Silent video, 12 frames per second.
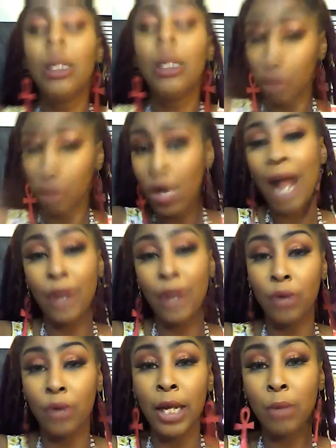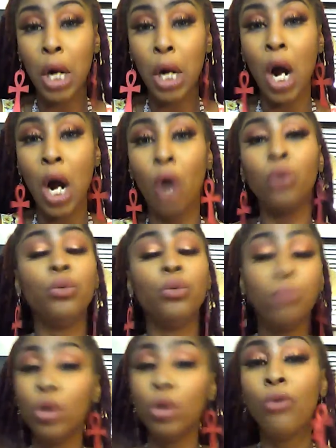You either gonna let them go,
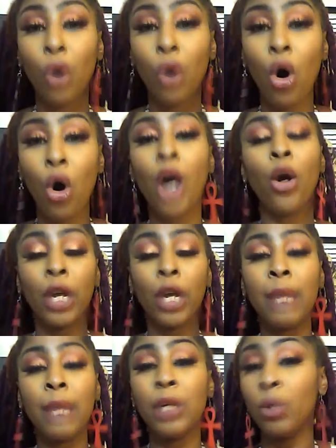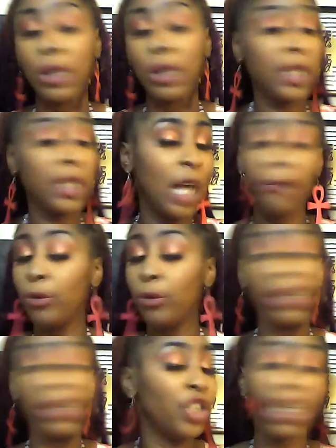move on, or keep dealing with the same
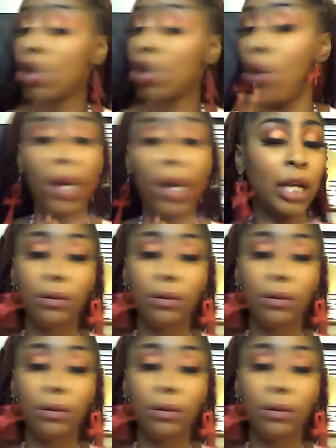foolishness going,